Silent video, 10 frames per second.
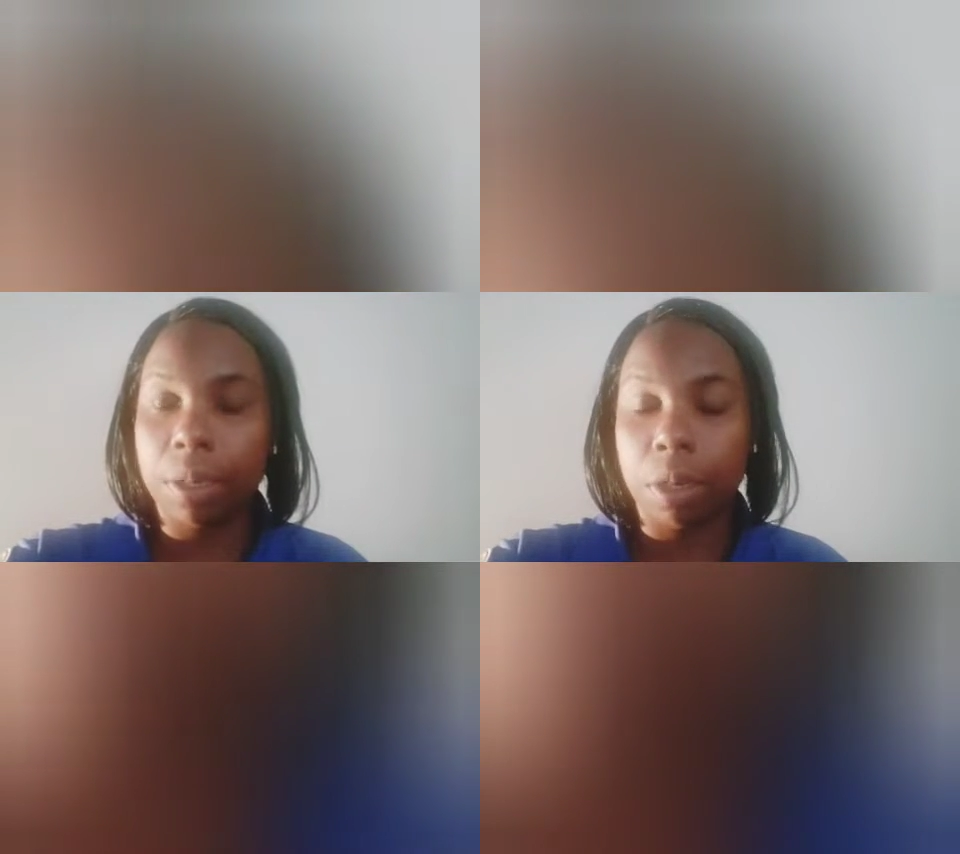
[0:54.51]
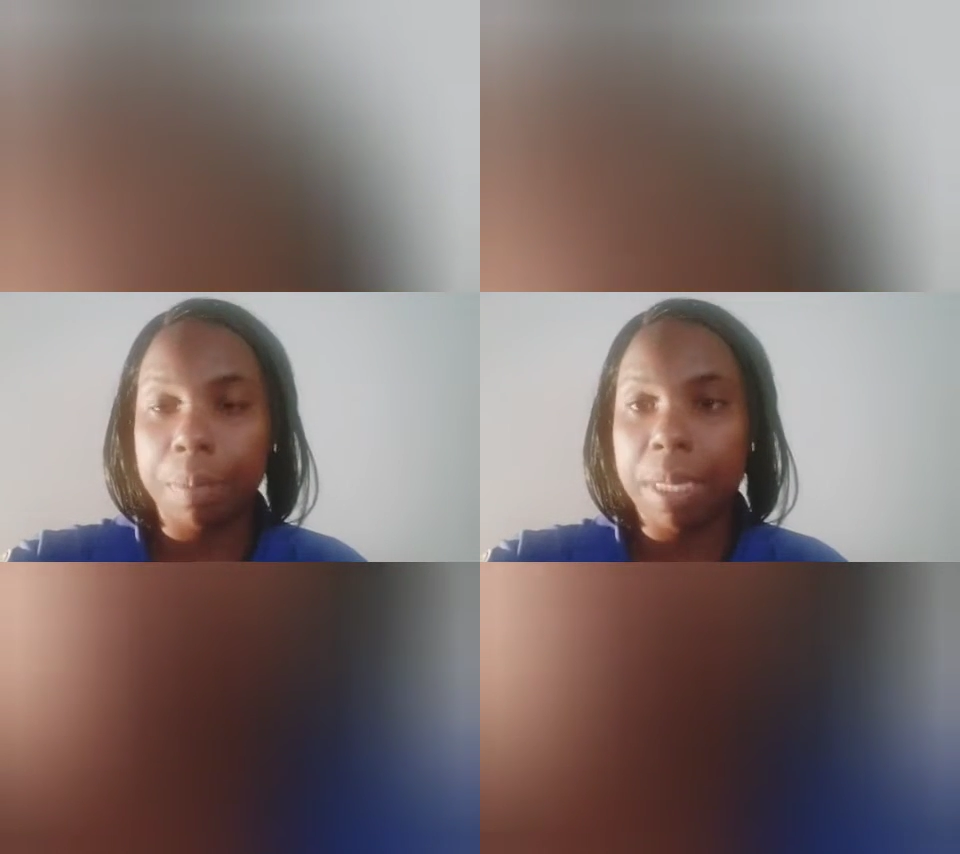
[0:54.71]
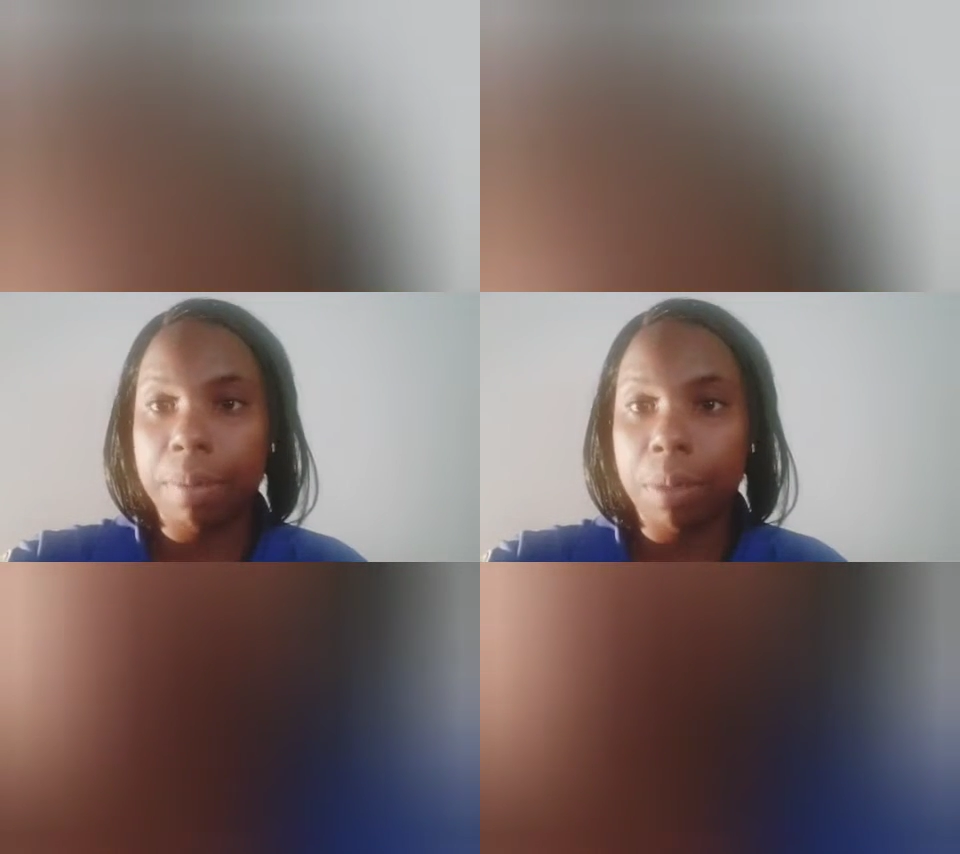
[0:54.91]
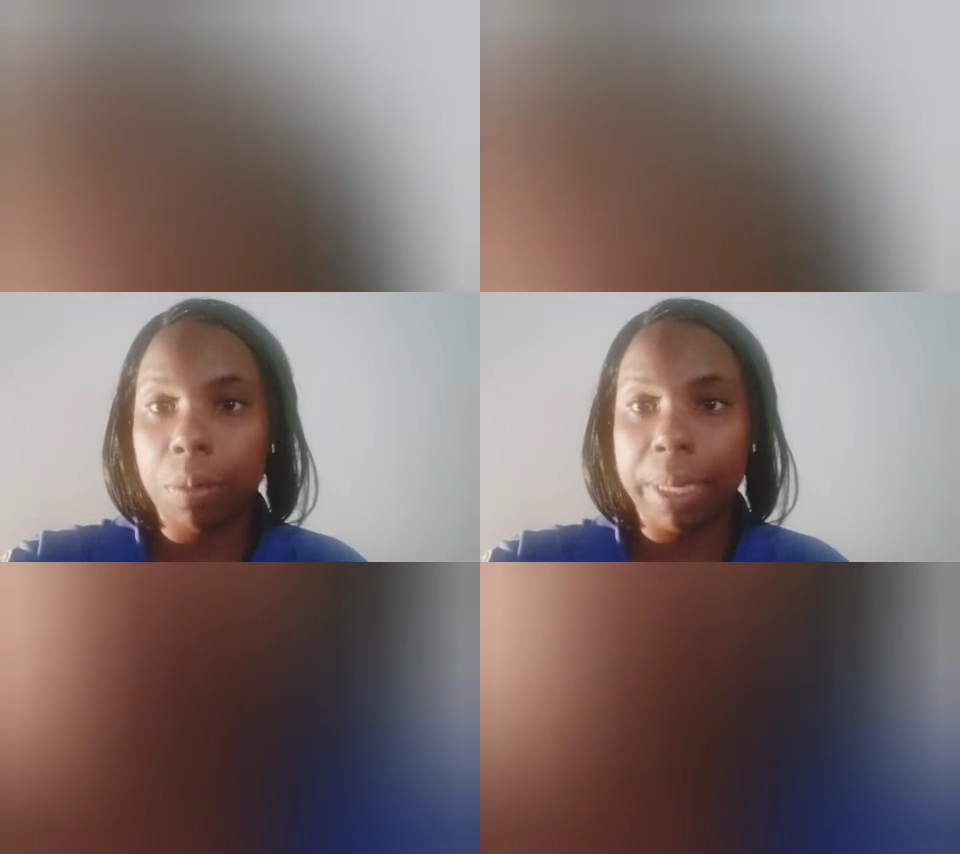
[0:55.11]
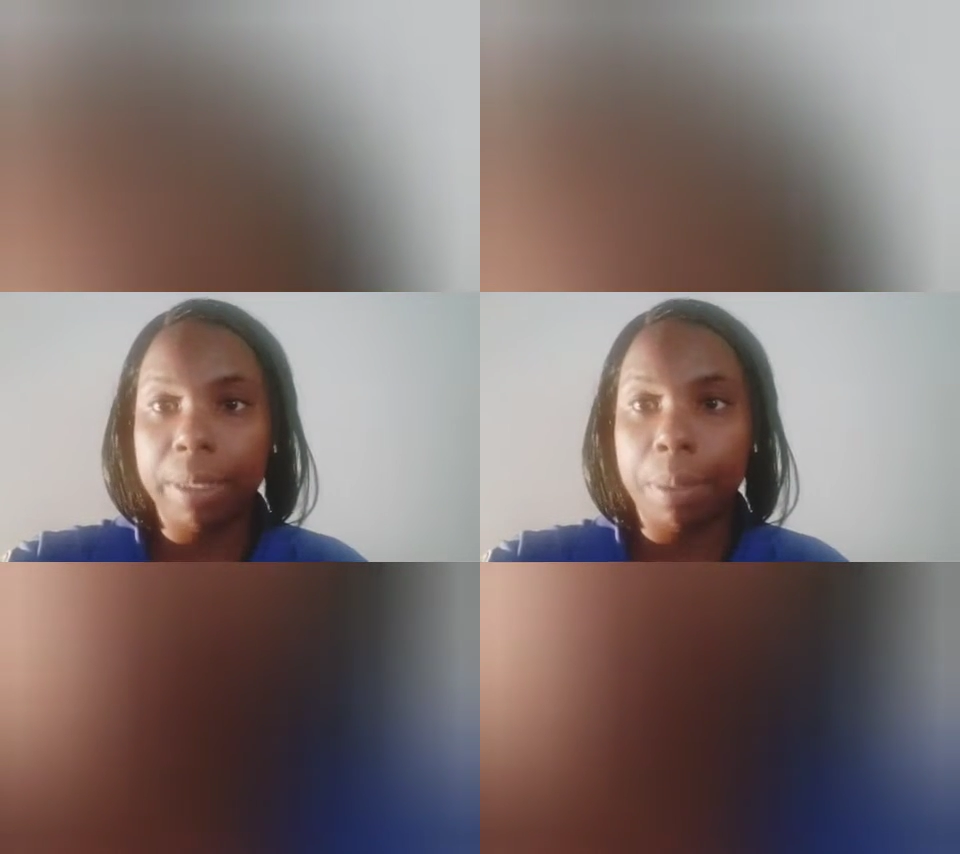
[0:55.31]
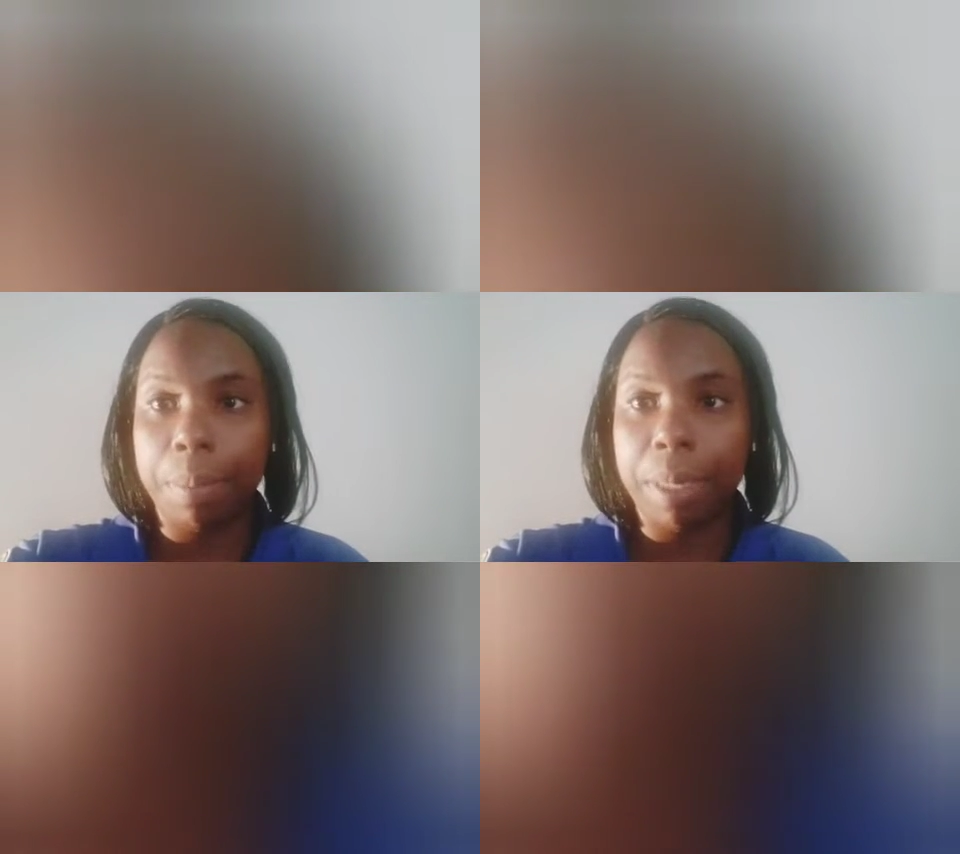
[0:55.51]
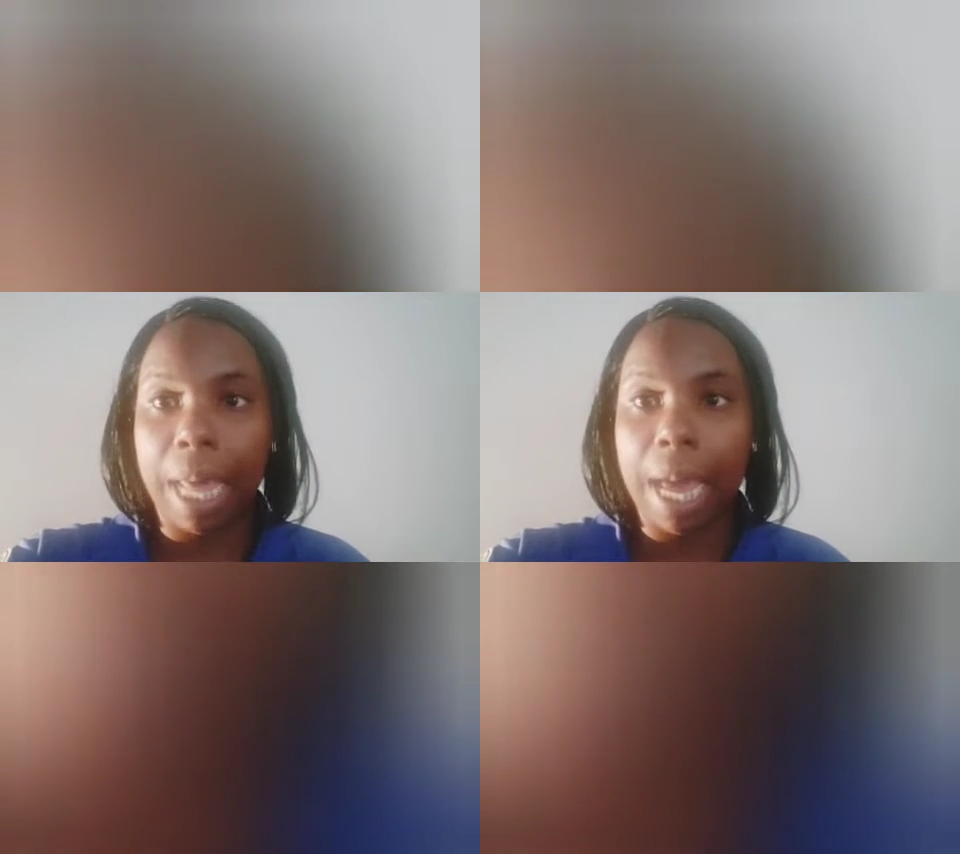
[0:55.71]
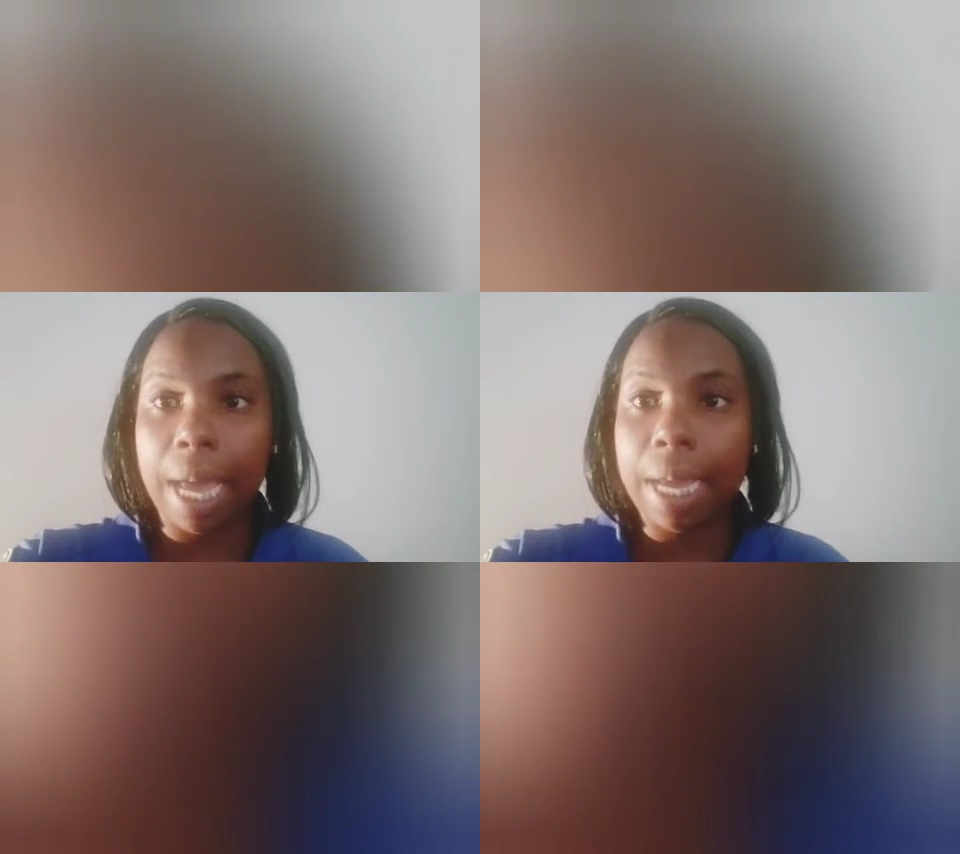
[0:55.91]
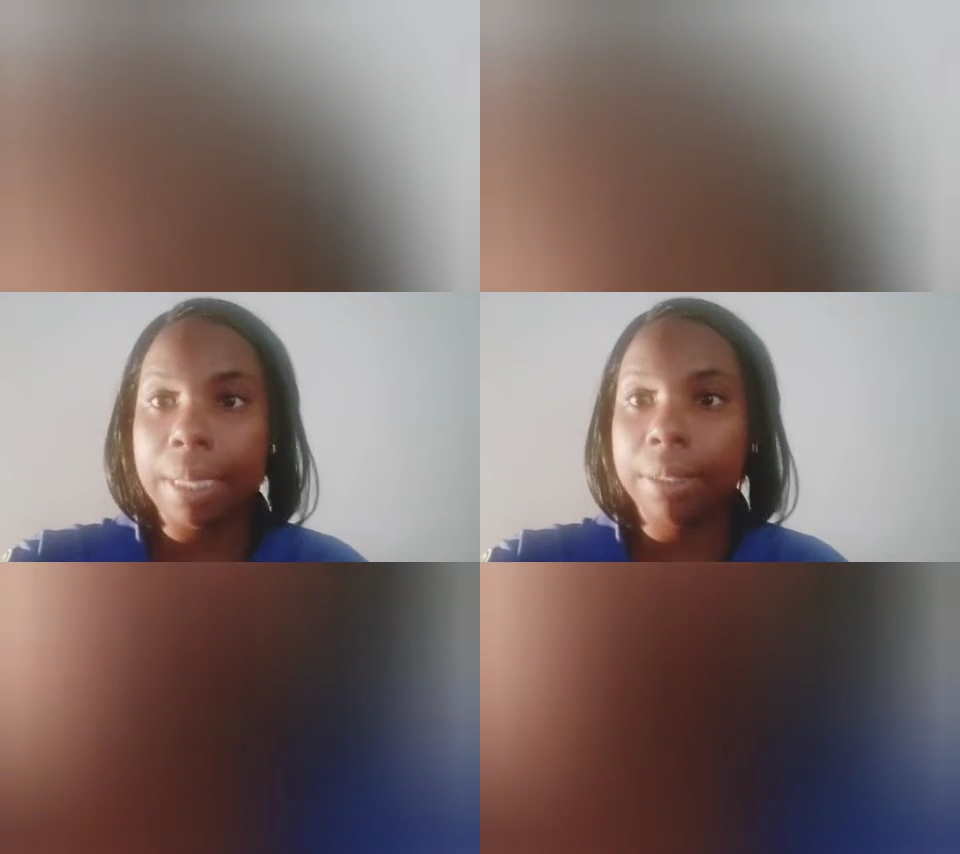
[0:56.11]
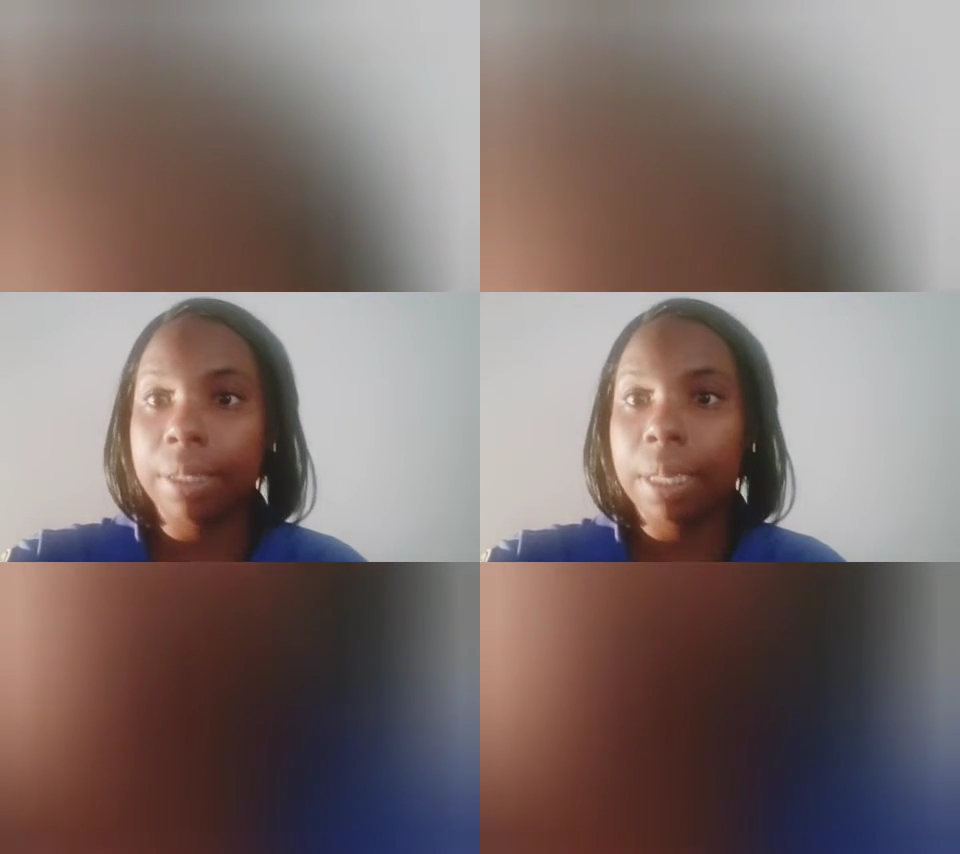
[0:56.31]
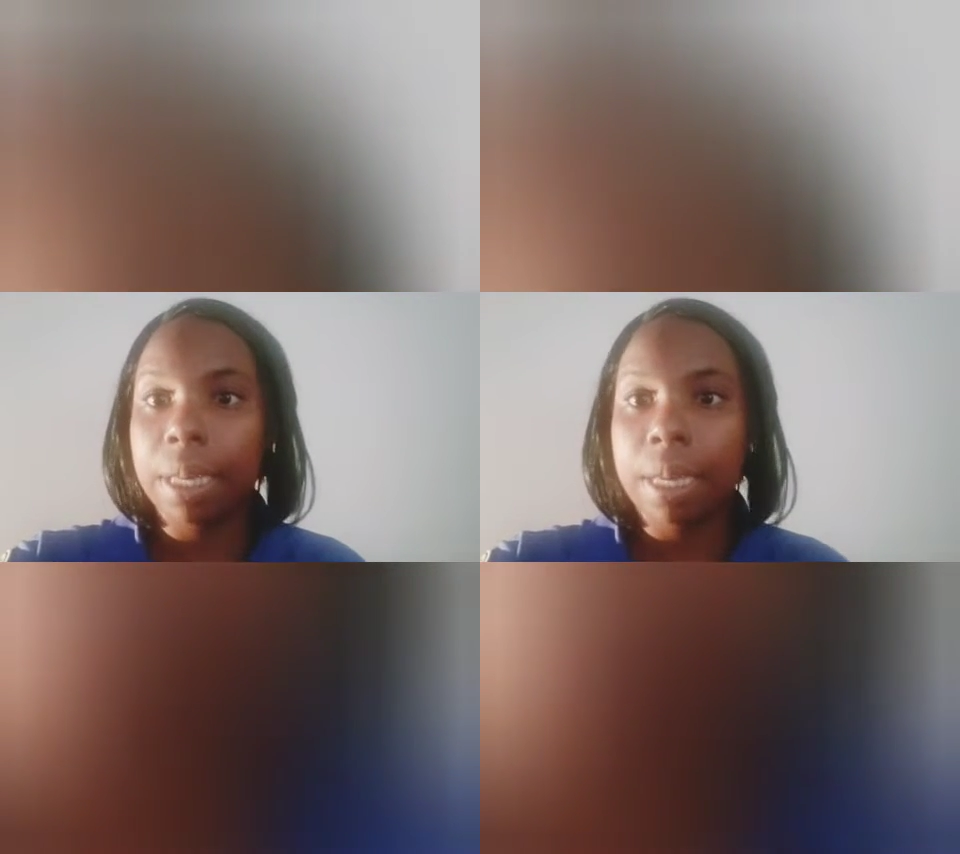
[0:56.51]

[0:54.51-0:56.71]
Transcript: They're going to be giving away supplies